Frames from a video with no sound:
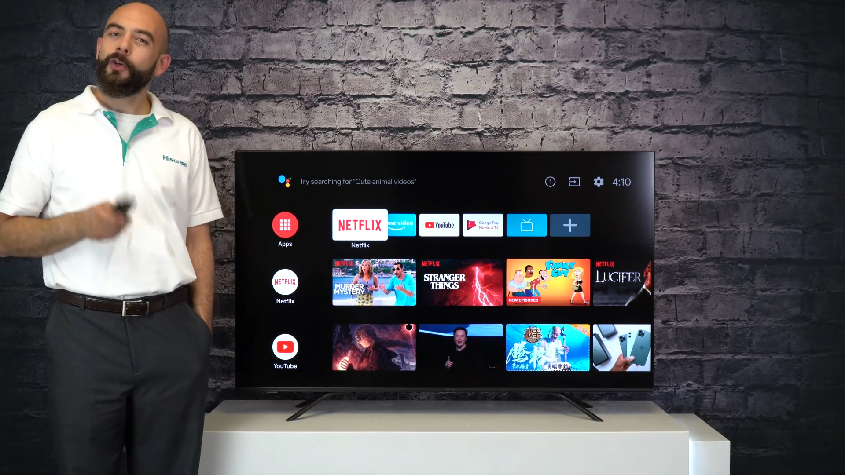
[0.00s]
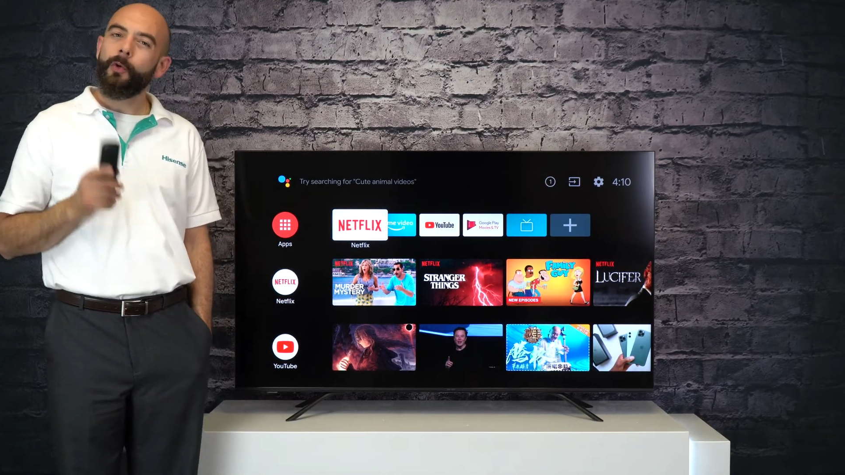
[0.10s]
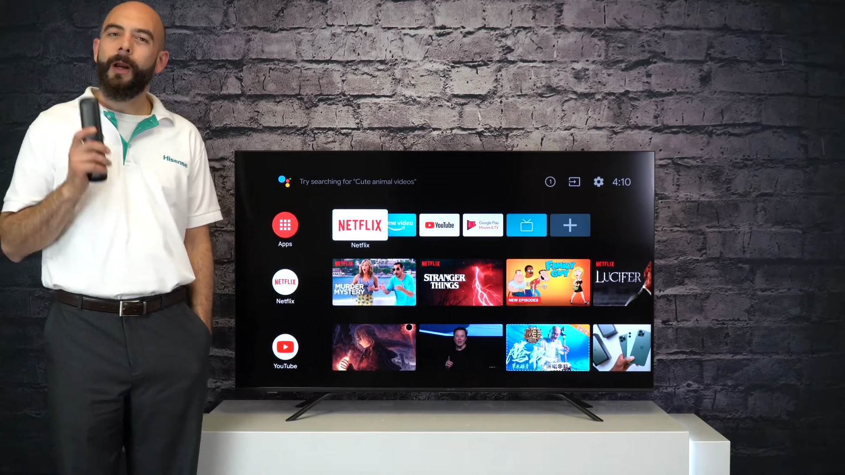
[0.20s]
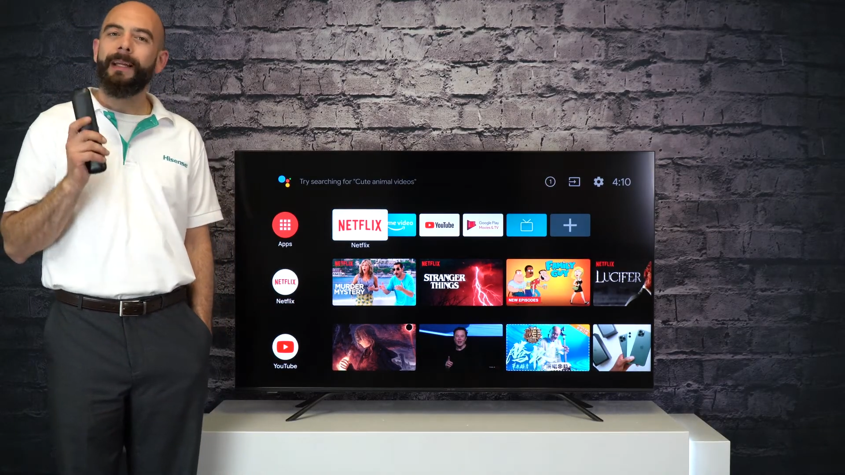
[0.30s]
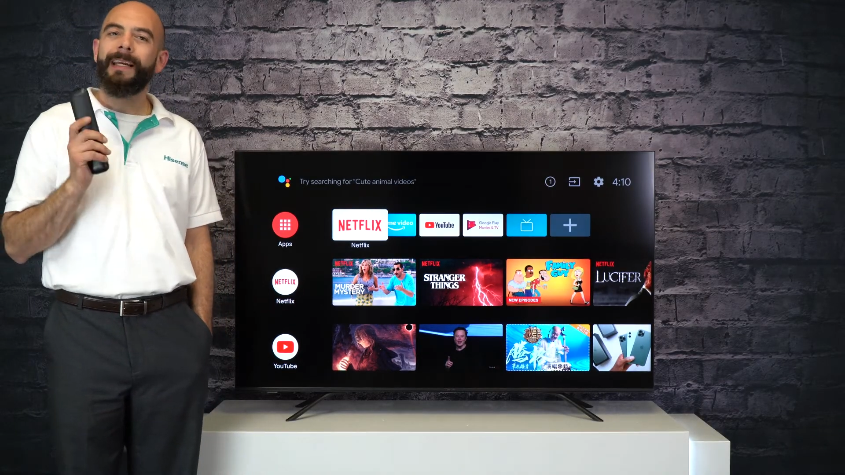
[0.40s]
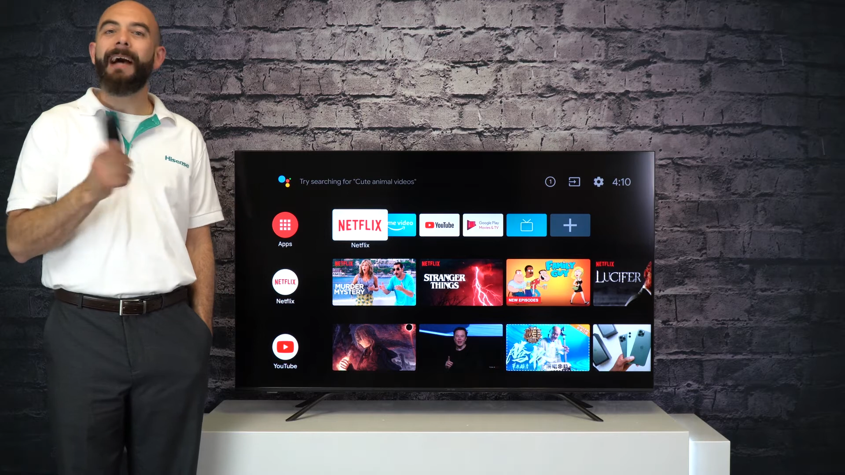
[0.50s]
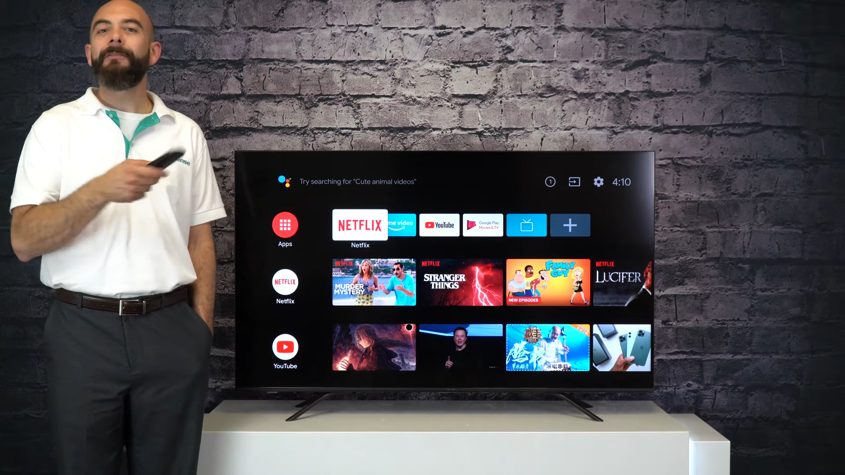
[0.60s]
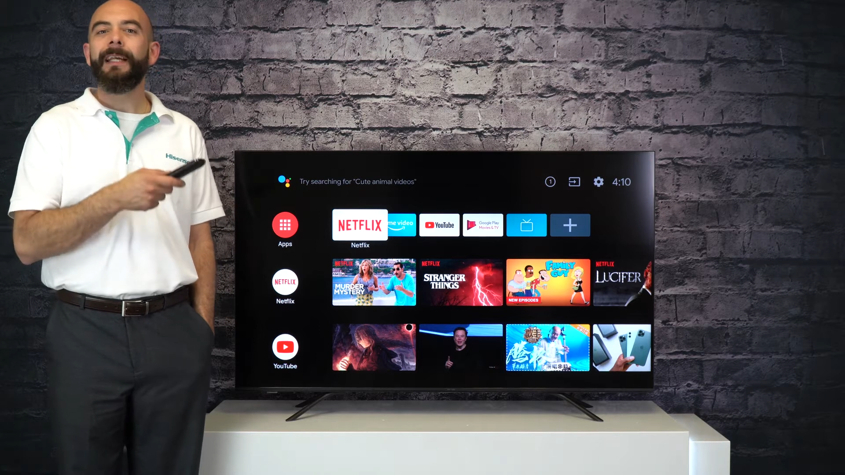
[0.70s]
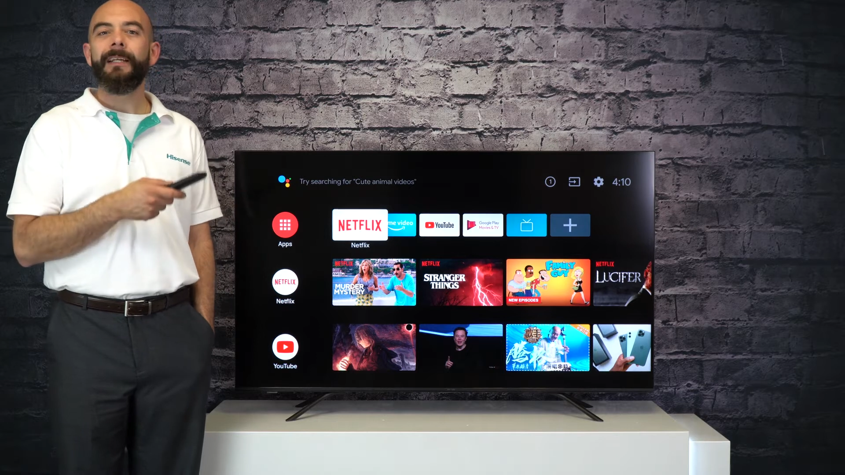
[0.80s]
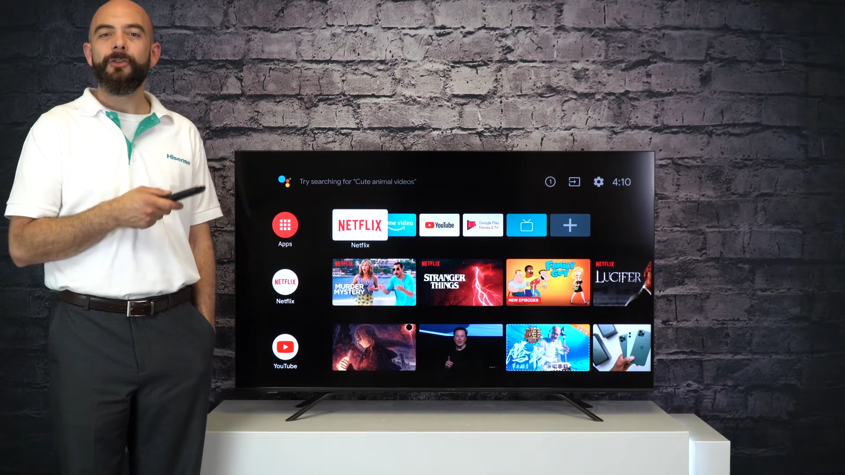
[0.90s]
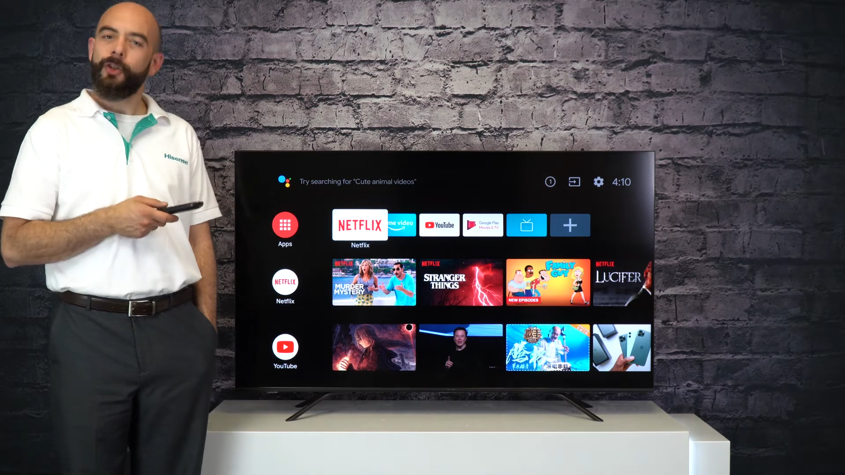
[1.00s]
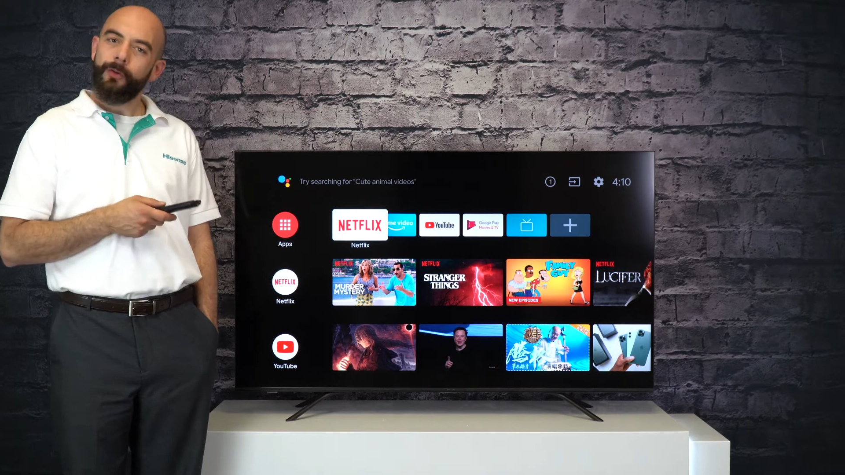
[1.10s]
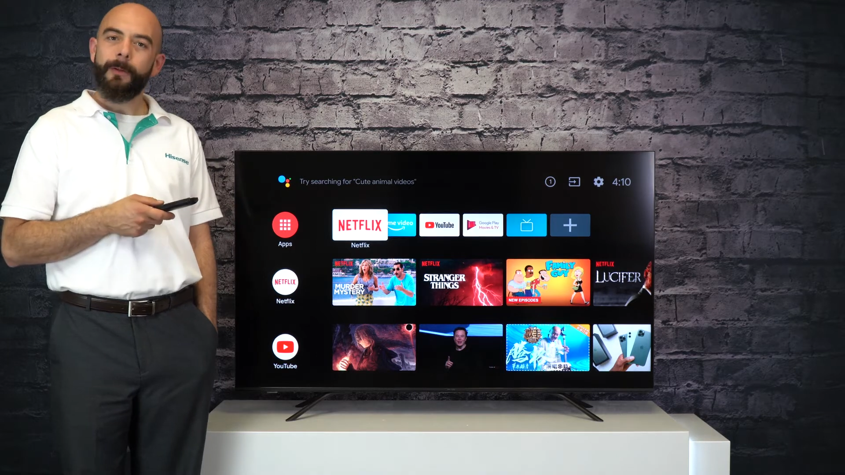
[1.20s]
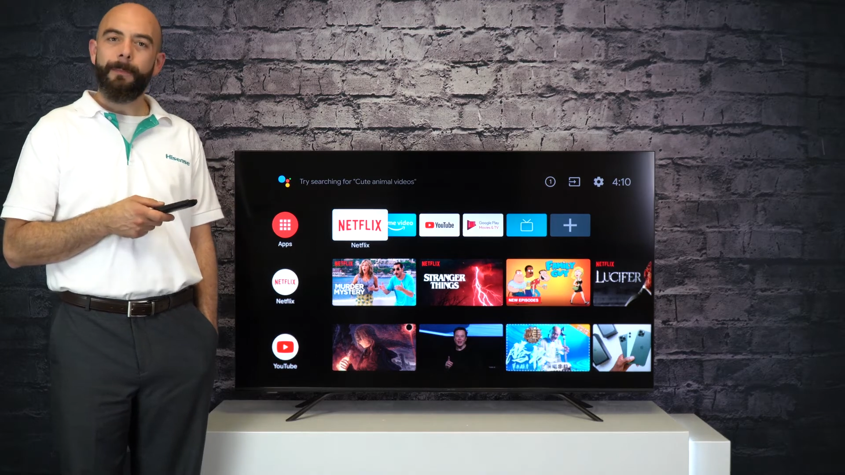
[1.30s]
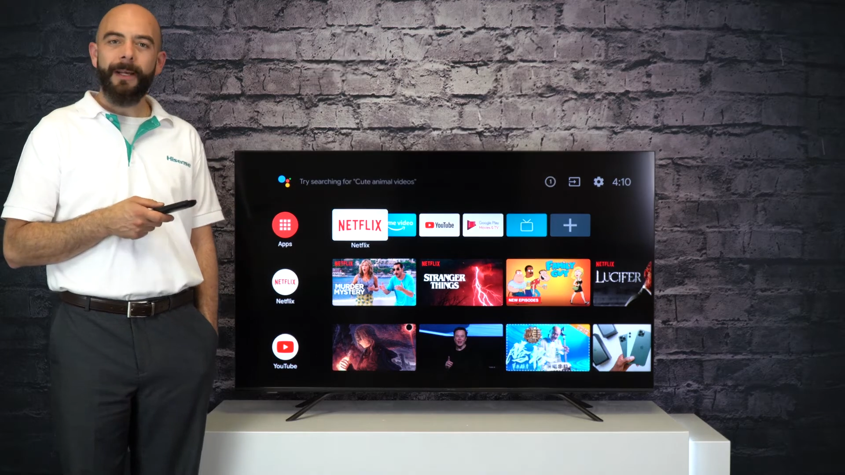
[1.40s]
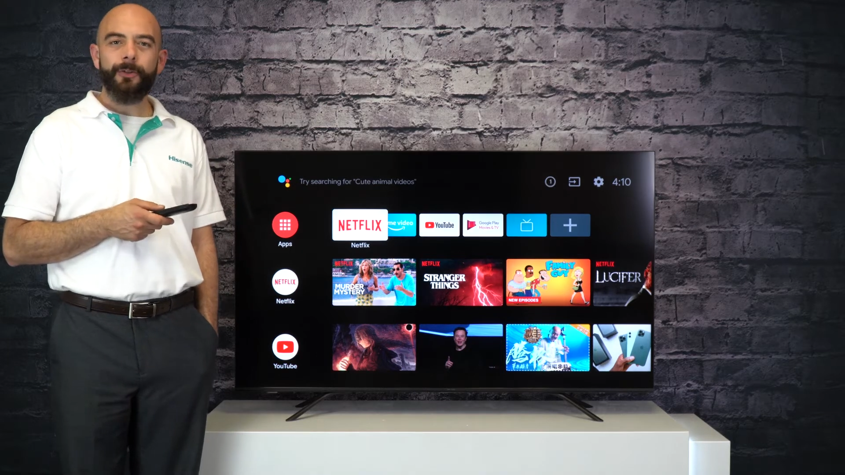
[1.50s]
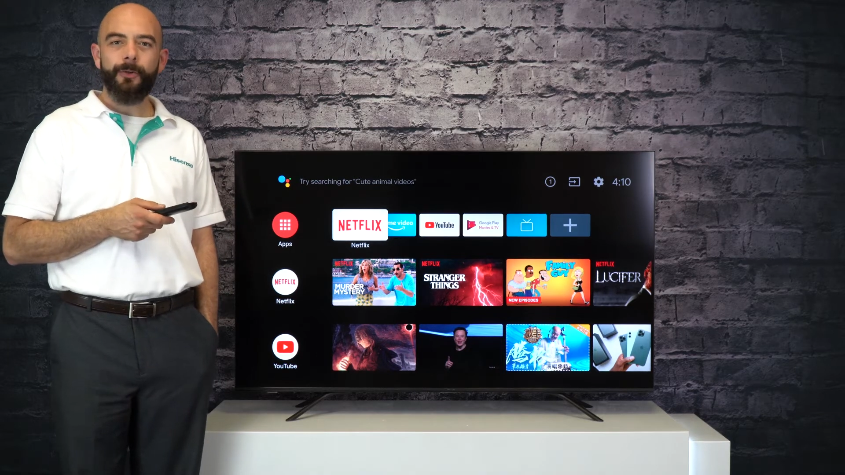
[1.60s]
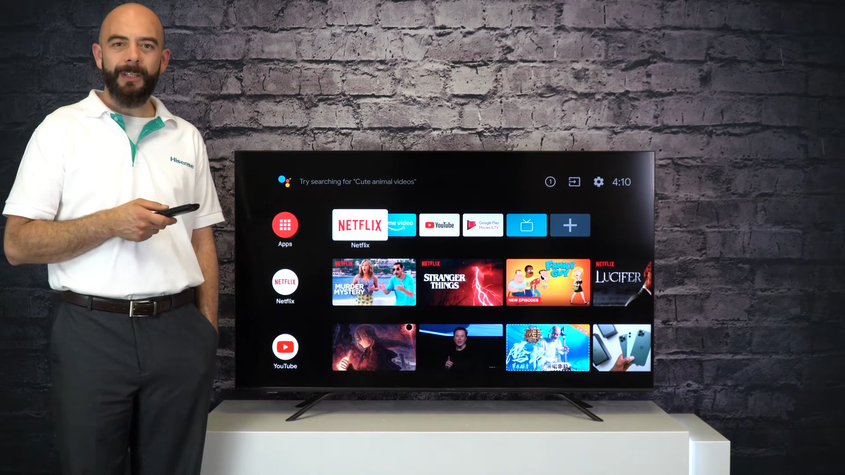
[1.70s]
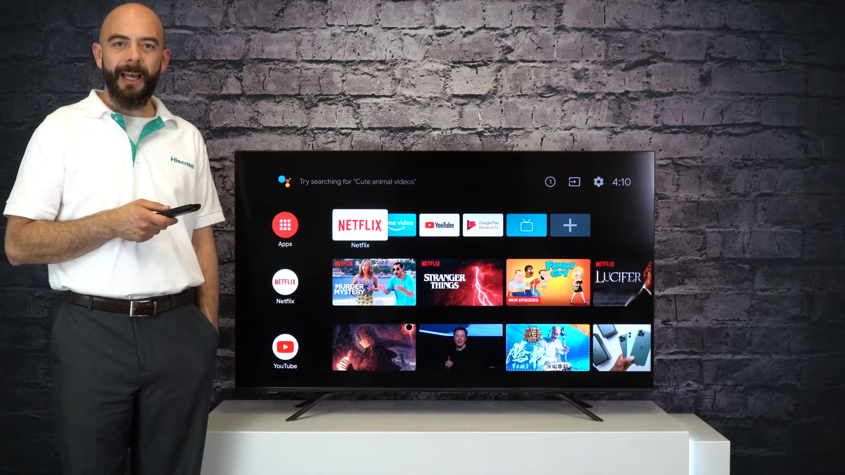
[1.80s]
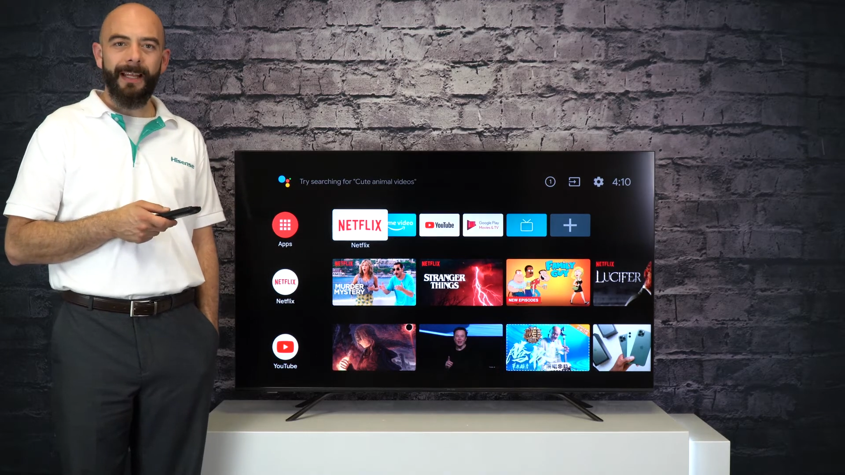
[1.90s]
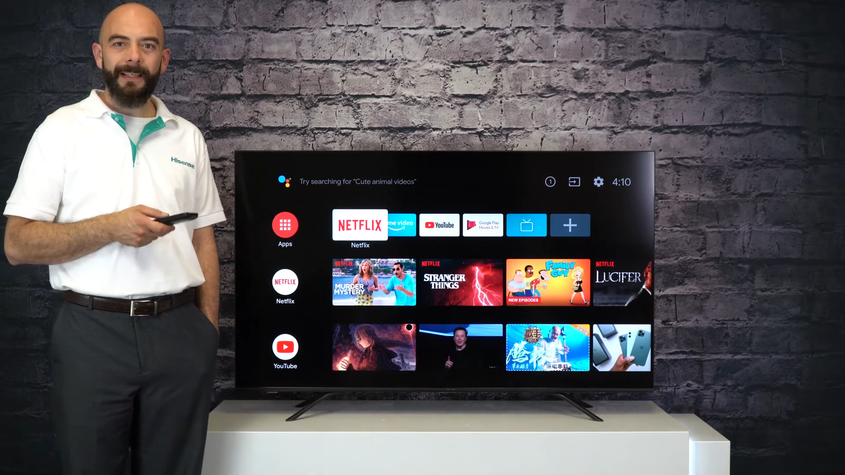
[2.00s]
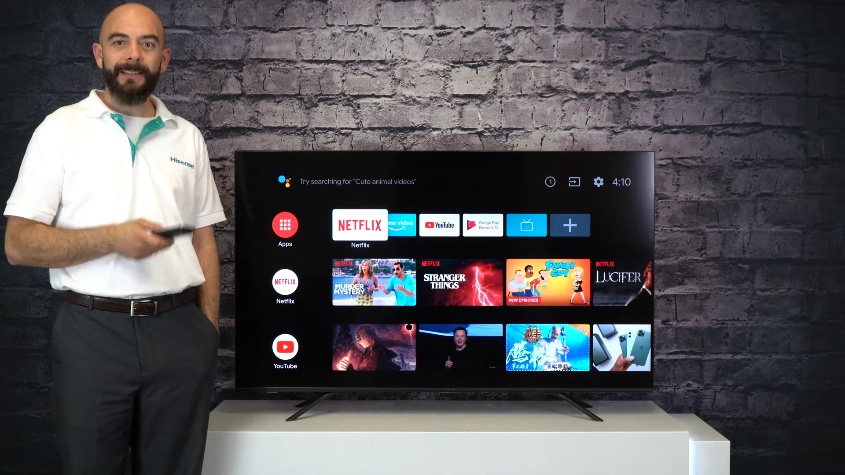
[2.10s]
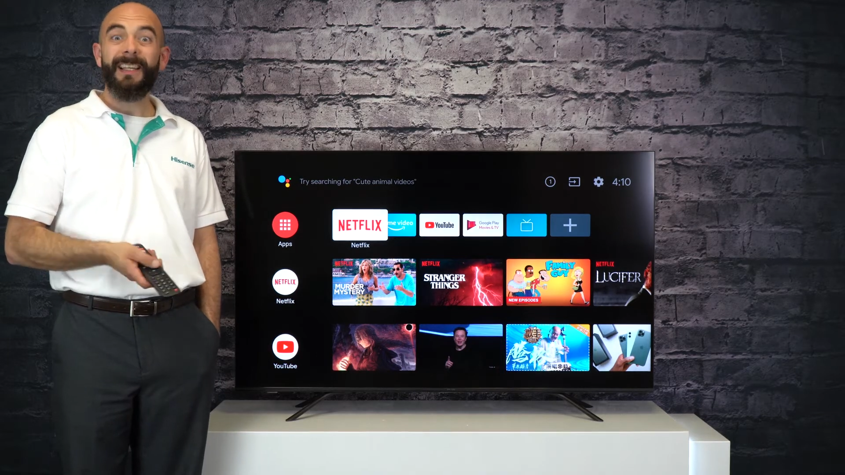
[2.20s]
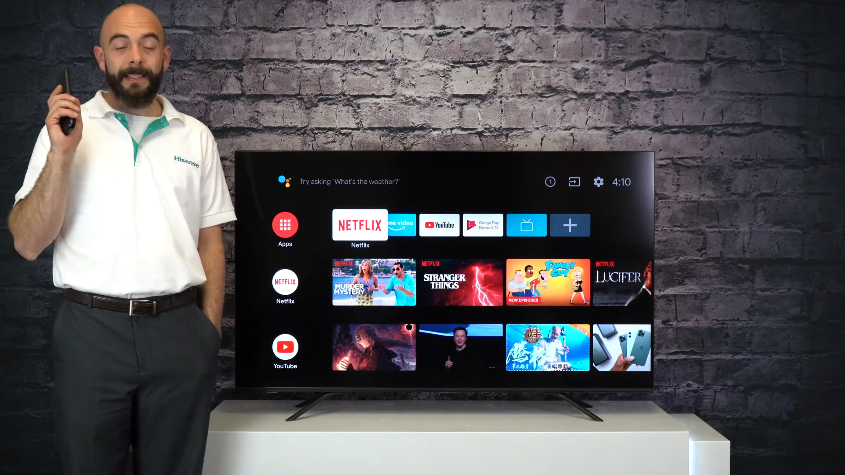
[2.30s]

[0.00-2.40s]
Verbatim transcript: you want to navigate to the picture settings